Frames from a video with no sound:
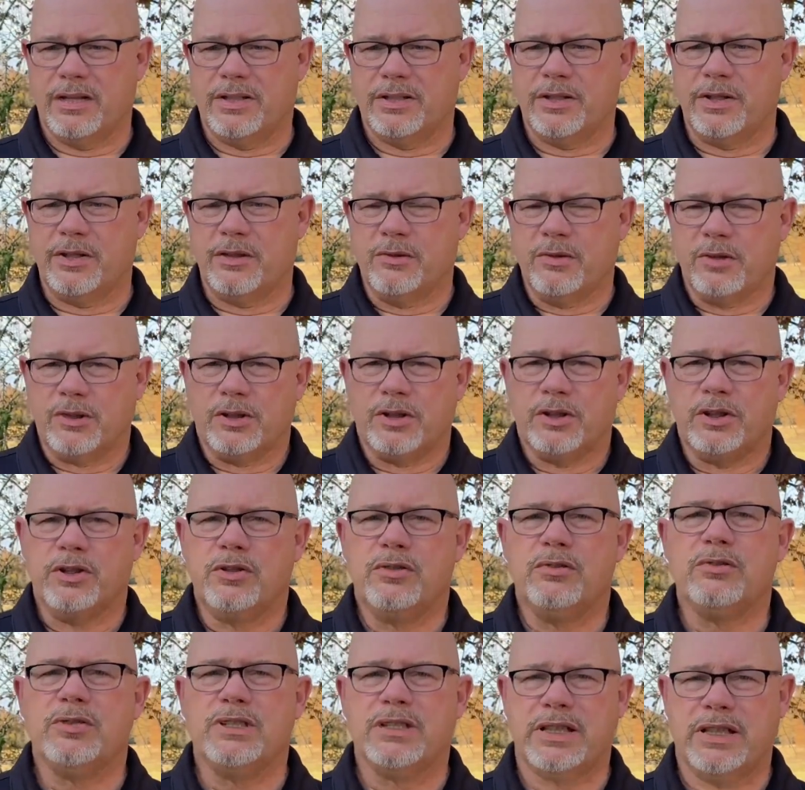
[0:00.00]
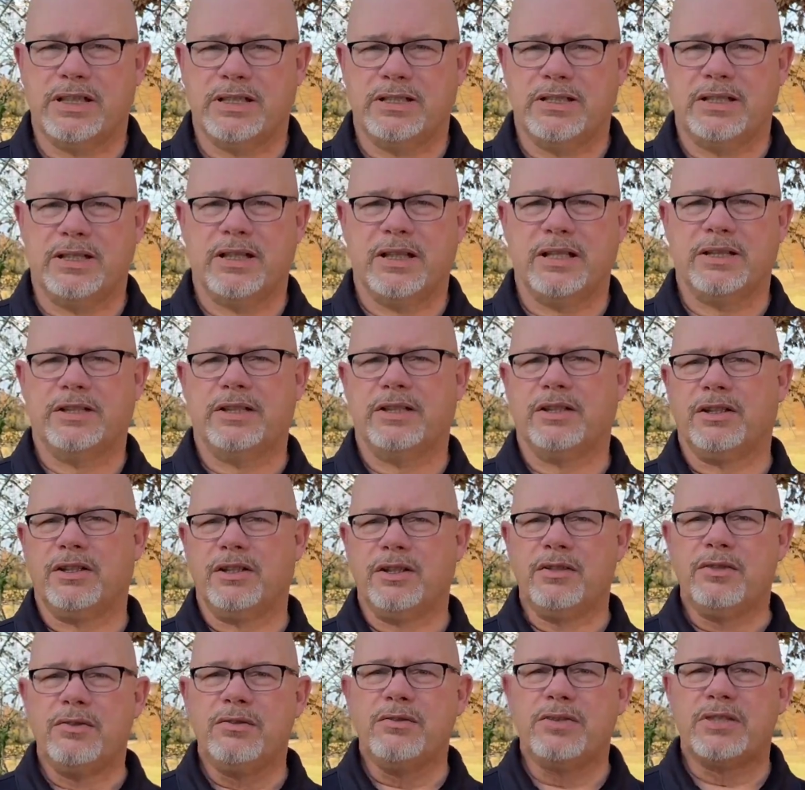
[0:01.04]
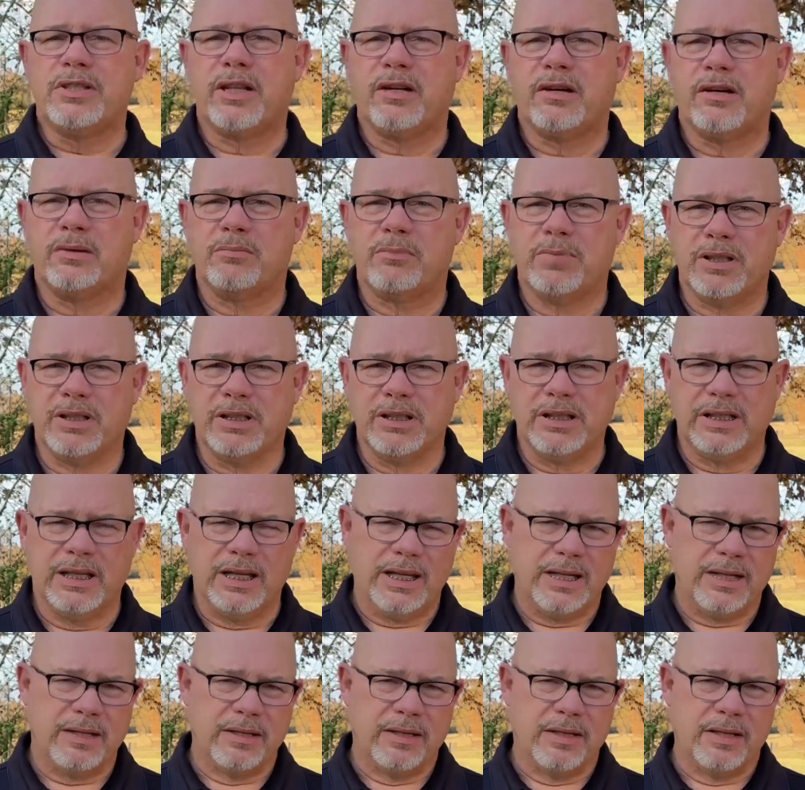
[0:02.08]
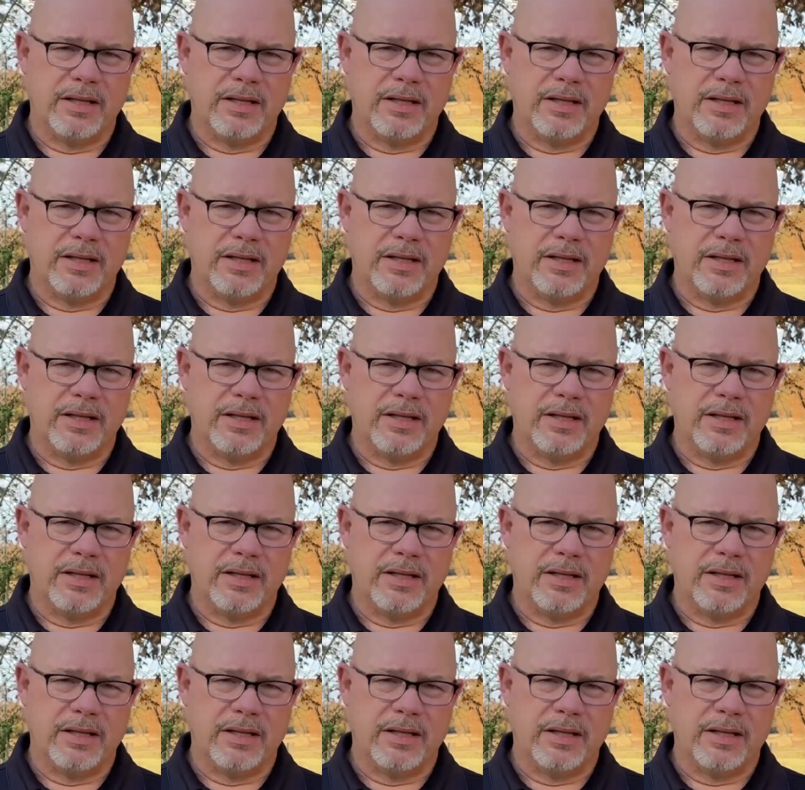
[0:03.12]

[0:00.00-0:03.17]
to lose it, to lose their ability